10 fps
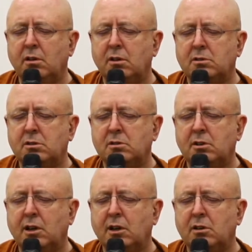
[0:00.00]
As the
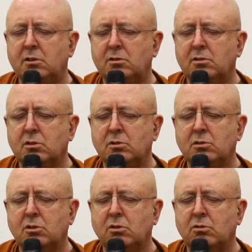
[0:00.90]
sand just
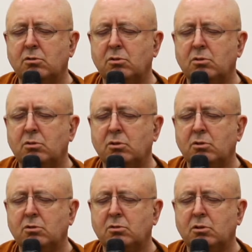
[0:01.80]
goes through
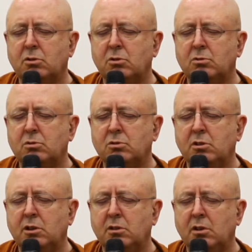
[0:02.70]
your toes, the